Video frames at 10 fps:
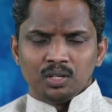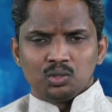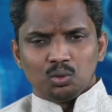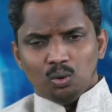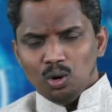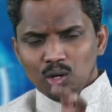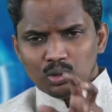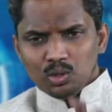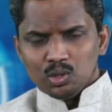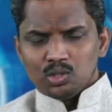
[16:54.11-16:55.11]
So all
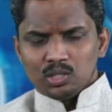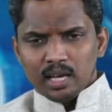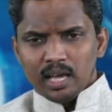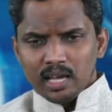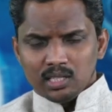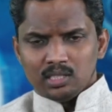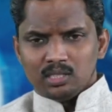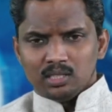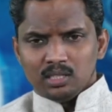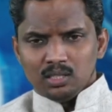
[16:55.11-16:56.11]
those
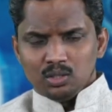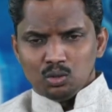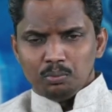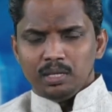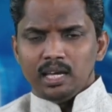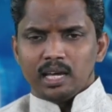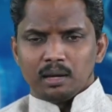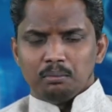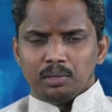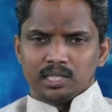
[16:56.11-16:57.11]
has to be
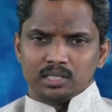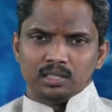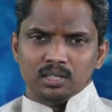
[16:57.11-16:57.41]
accomplished.